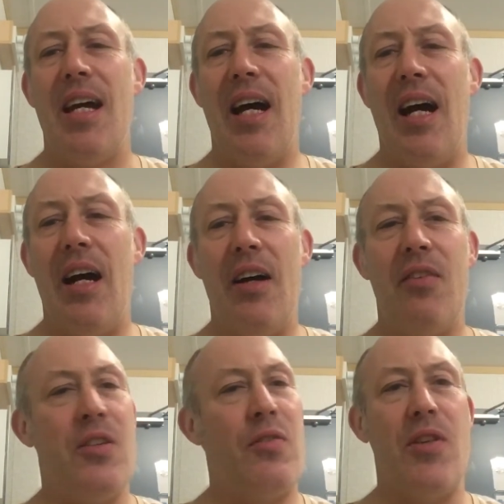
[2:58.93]
uh,
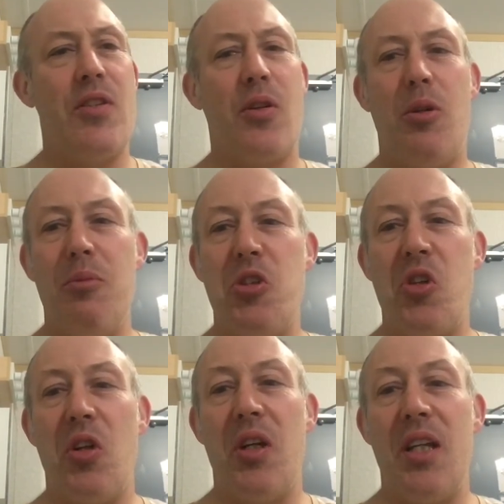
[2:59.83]
his physical
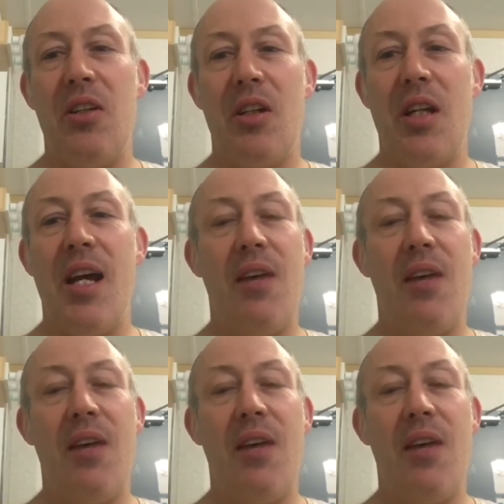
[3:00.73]
maturity, they're going to